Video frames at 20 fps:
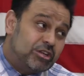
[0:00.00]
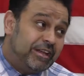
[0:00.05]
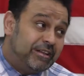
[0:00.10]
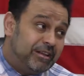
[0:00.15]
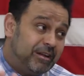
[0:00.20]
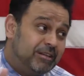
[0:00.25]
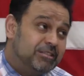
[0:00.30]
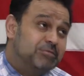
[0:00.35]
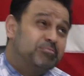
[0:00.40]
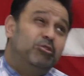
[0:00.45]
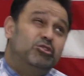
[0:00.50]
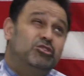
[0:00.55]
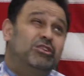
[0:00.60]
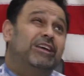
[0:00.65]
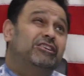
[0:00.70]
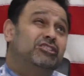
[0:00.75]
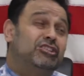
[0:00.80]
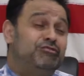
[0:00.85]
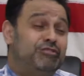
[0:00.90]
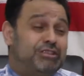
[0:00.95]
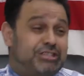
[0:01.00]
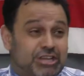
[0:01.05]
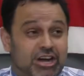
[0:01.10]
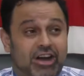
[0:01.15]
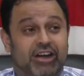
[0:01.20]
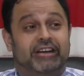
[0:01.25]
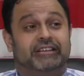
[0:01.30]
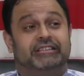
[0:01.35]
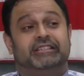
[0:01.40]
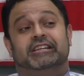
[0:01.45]
to actually
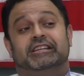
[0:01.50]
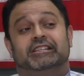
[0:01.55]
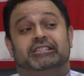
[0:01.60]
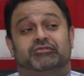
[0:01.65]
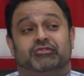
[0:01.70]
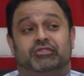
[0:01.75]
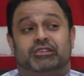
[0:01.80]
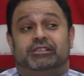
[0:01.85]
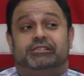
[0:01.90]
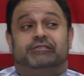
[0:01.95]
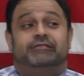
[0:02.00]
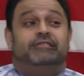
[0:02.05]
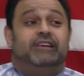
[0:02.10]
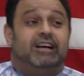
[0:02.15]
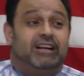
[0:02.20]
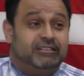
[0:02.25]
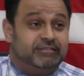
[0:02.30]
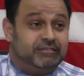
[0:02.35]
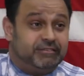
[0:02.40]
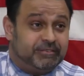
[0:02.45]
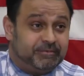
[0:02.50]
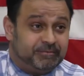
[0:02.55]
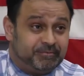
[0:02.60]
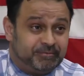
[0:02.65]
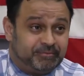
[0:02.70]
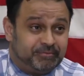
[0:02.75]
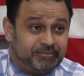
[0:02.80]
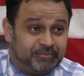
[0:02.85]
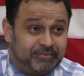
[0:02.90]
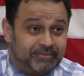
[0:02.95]
retire at the age of 35.
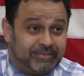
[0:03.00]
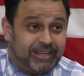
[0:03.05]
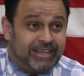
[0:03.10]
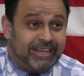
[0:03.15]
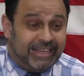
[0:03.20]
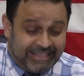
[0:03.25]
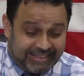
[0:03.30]
Okay.